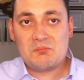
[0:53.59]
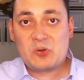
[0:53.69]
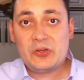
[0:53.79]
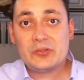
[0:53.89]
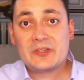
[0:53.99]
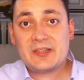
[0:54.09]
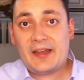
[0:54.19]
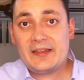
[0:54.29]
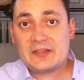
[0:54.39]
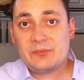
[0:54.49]
Good
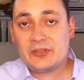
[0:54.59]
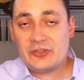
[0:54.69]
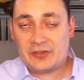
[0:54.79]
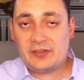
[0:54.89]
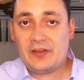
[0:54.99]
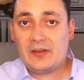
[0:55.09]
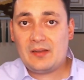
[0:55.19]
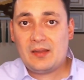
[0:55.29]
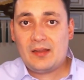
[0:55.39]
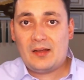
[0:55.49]
sites will generally
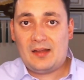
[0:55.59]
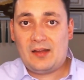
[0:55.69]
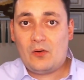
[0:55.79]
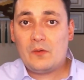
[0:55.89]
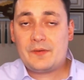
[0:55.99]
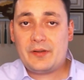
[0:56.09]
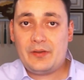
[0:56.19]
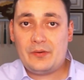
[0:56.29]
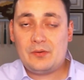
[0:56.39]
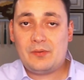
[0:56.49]
offer
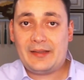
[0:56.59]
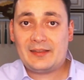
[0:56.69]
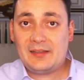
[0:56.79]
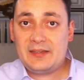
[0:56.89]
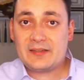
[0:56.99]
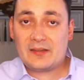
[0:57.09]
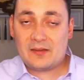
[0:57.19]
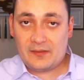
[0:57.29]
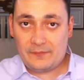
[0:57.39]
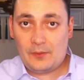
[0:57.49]
you at least
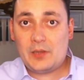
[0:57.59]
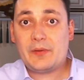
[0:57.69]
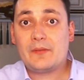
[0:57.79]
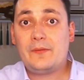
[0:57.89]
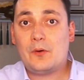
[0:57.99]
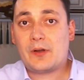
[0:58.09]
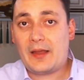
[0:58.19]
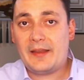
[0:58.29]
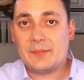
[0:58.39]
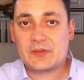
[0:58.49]
the following 4
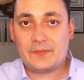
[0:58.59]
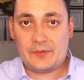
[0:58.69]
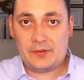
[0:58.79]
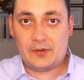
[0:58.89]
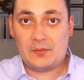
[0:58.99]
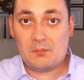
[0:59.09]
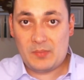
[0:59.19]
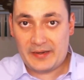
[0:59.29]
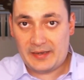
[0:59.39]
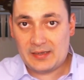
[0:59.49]
items for your
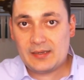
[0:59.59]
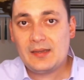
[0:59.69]
money.